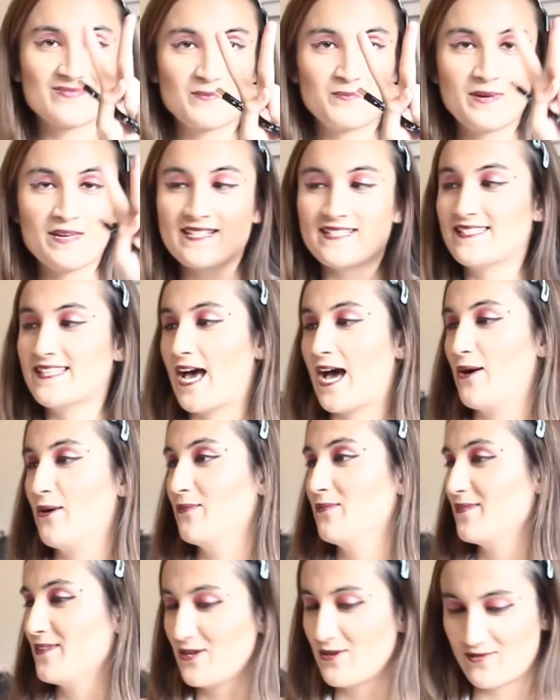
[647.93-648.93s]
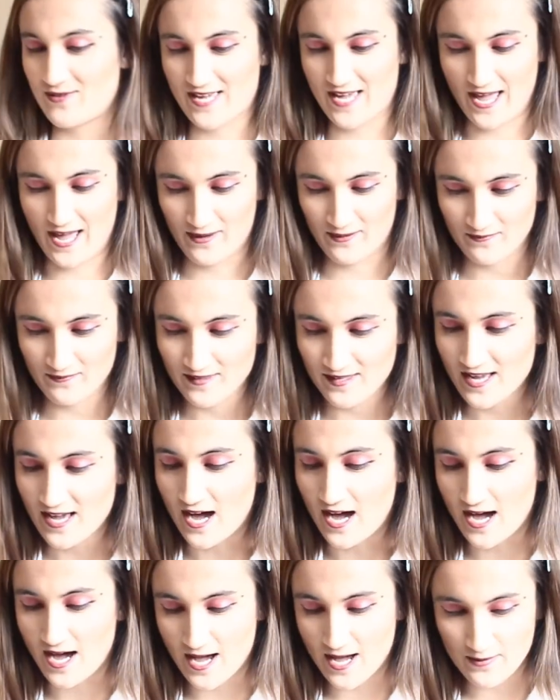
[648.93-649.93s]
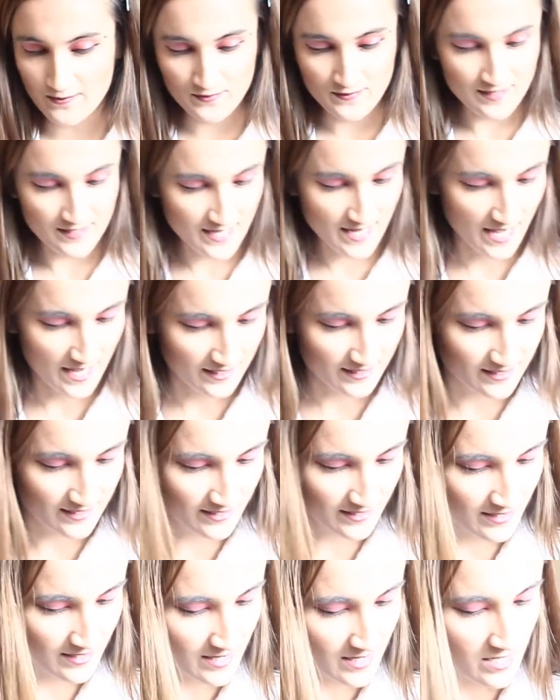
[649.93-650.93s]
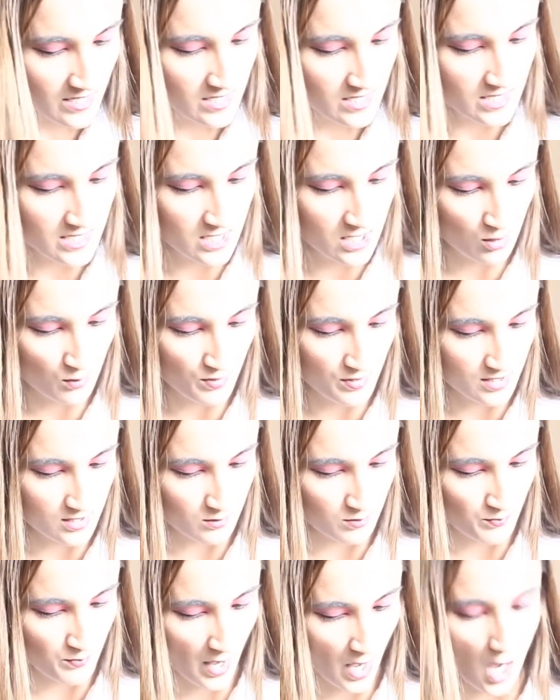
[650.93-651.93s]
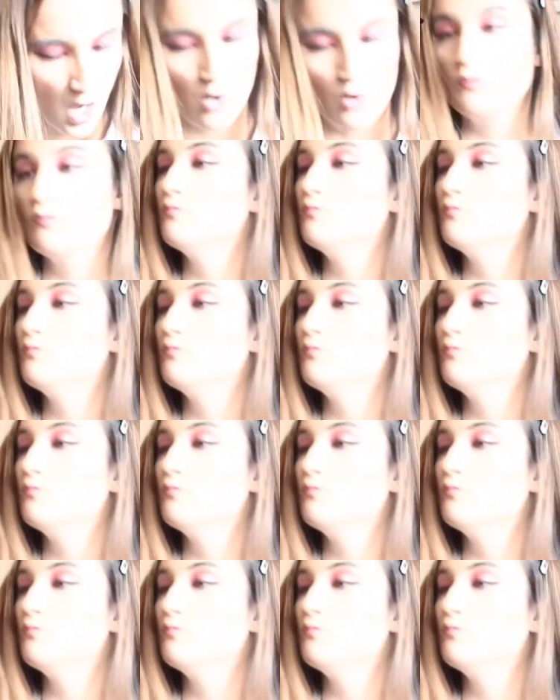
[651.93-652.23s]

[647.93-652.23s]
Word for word: Peace out. Okay. Next, Cupid's bow.